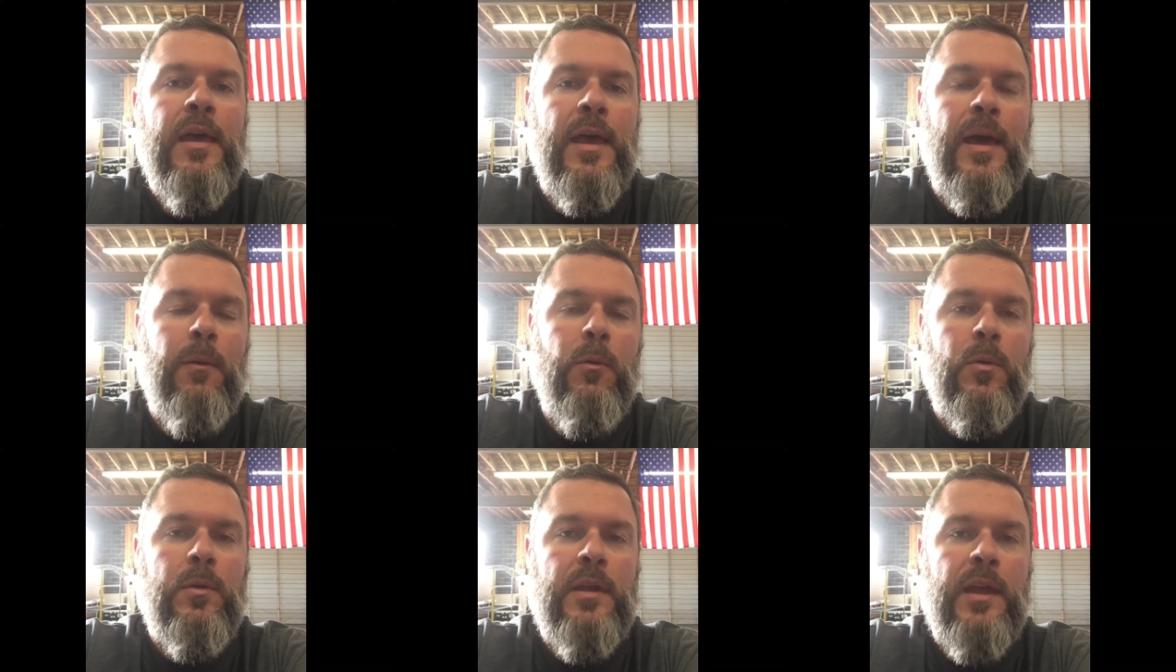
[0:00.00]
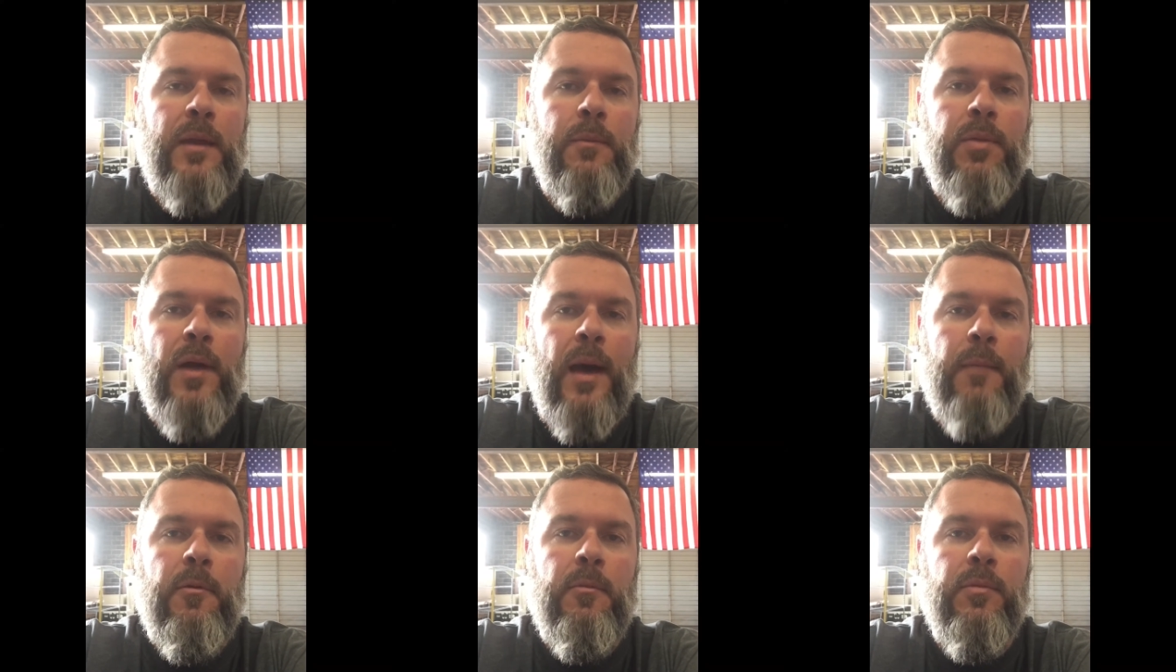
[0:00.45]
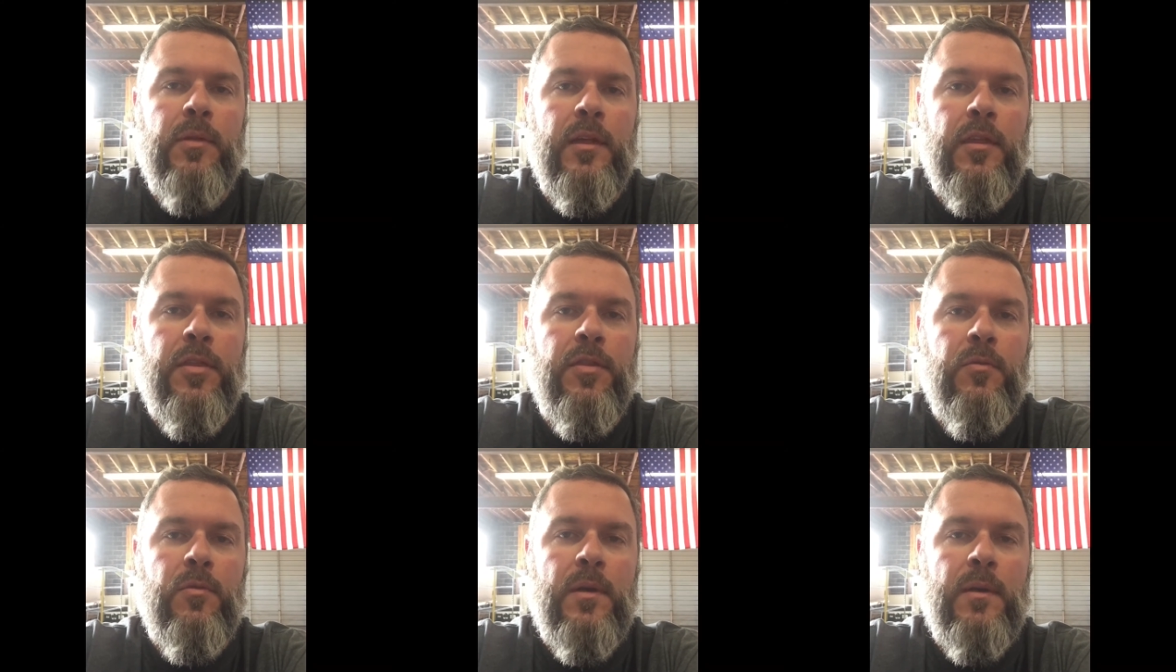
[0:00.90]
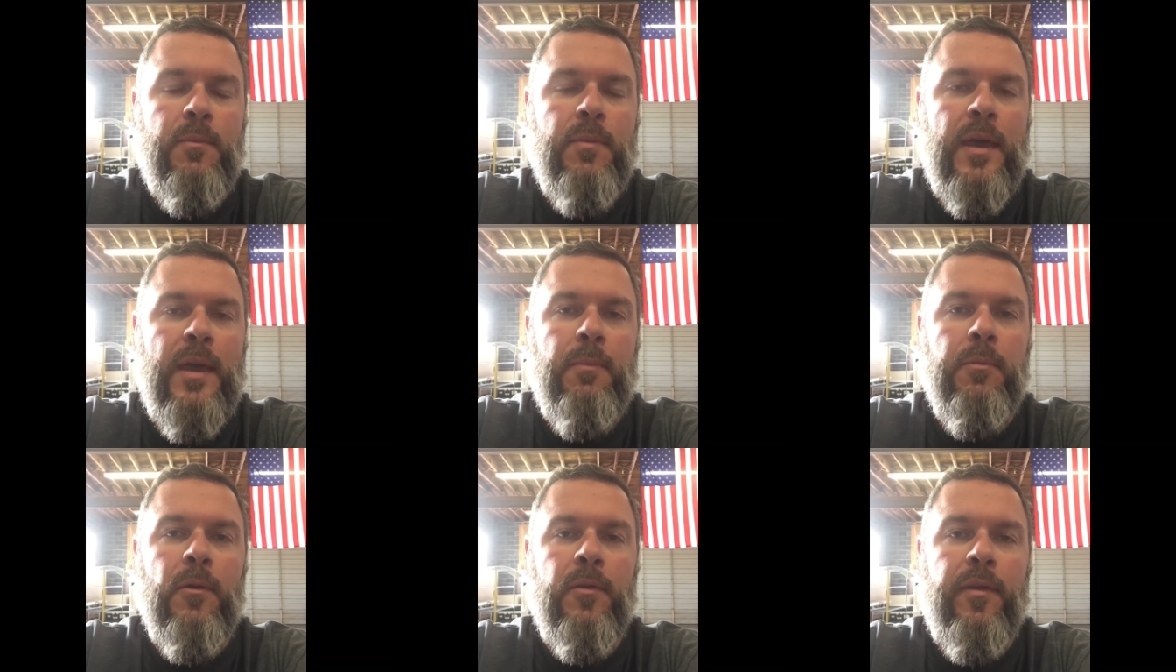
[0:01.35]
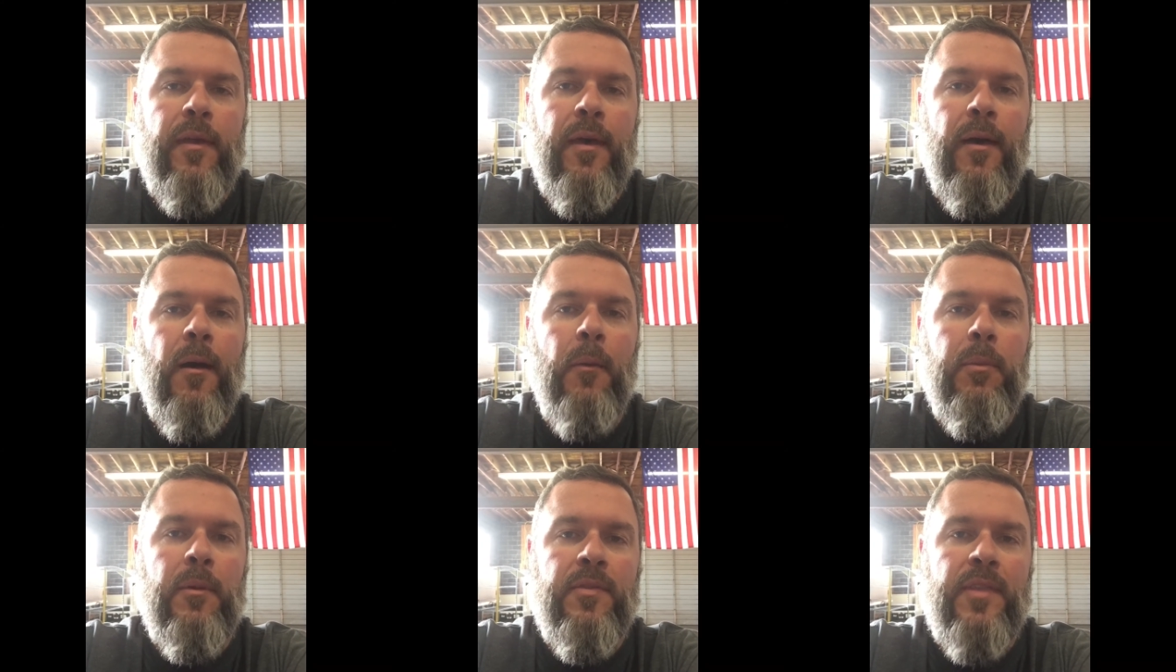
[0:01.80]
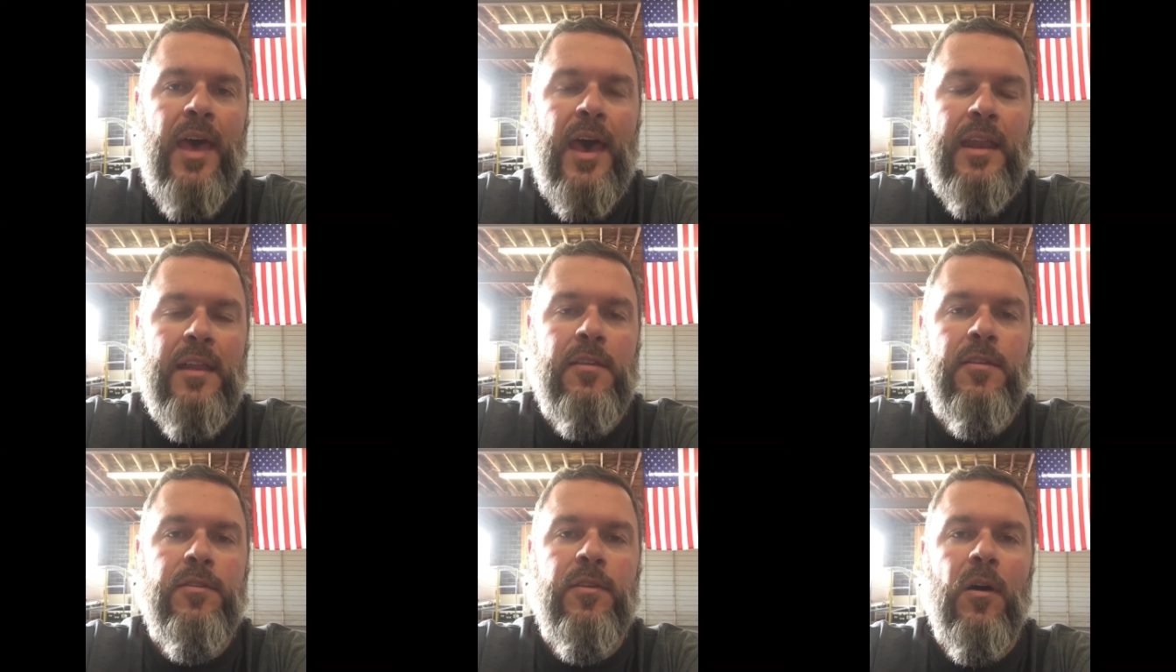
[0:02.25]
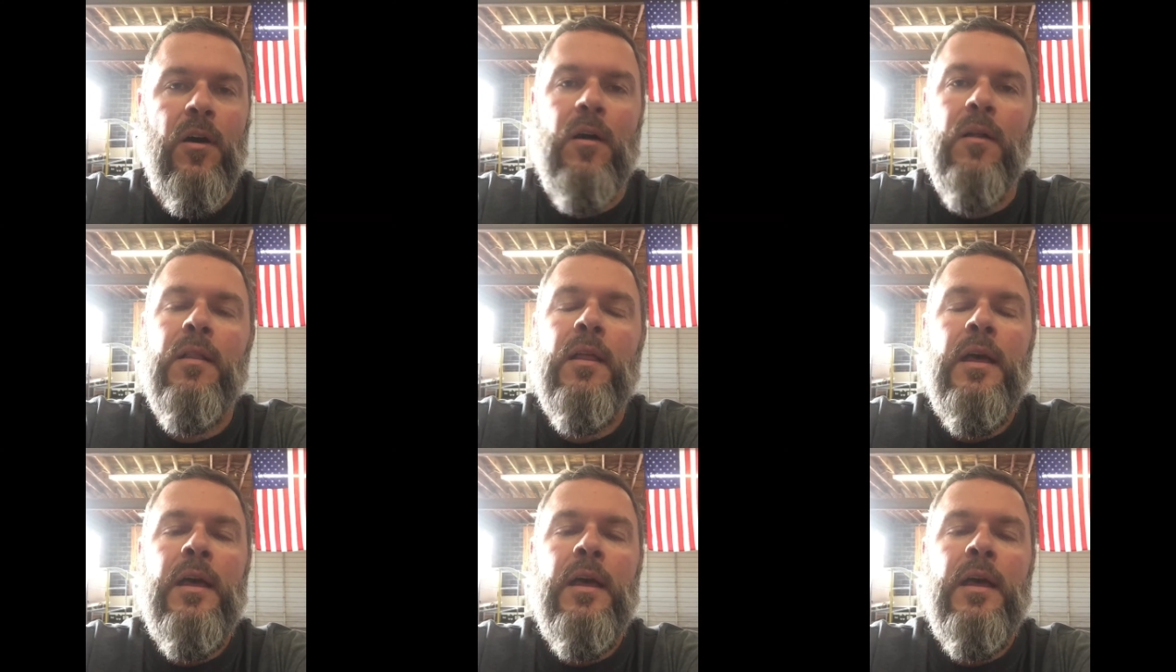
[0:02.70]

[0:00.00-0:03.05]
And we'll need probably three people to help with that install.